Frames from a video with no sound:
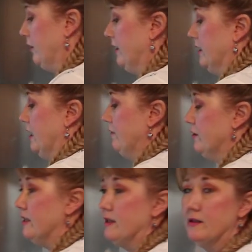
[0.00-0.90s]
going to
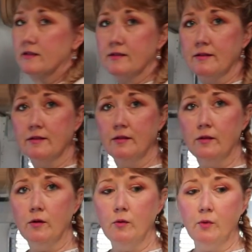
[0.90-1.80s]
cover these
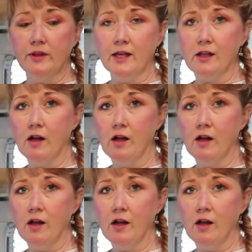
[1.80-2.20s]
with a